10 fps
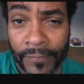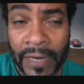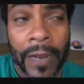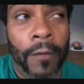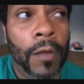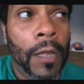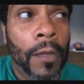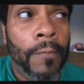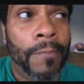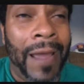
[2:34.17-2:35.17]
Now,
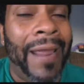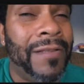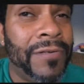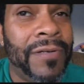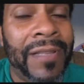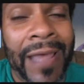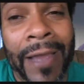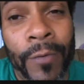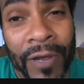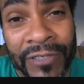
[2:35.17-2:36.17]
my answer to
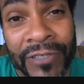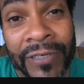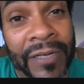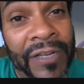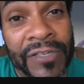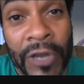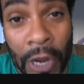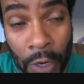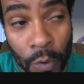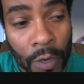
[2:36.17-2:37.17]
that question is
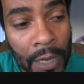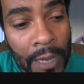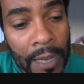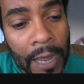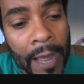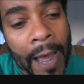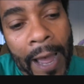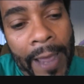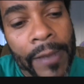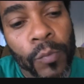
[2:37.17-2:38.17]
no.
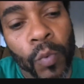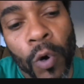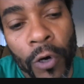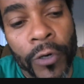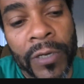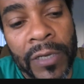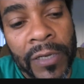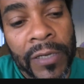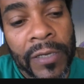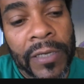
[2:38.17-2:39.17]
I work
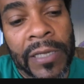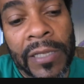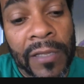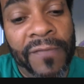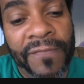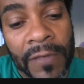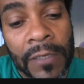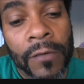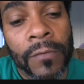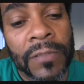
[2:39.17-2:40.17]
in the
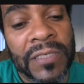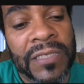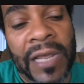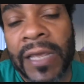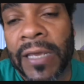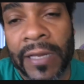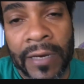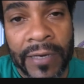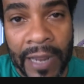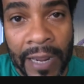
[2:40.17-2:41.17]
field day in
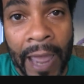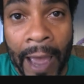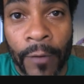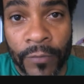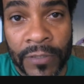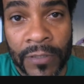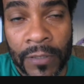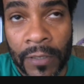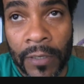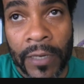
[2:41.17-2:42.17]
and day out.
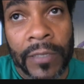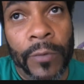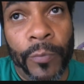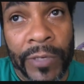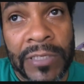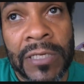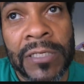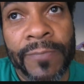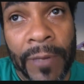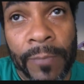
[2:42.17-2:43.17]
And the
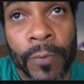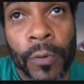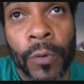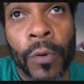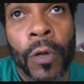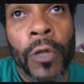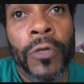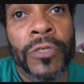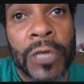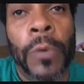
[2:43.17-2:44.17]
reasons people
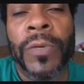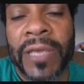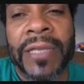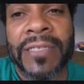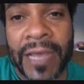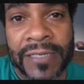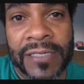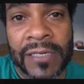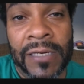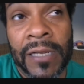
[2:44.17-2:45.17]
don't get
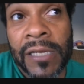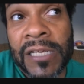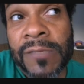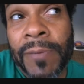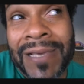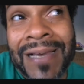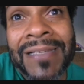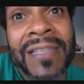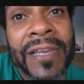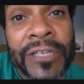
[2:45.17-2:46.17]
tested is
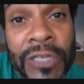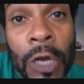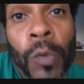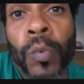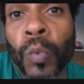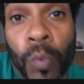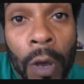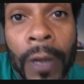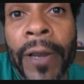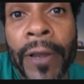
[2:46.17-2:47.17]
because they don't
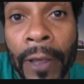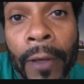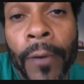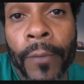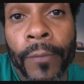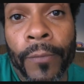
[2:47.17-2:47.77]
want to know.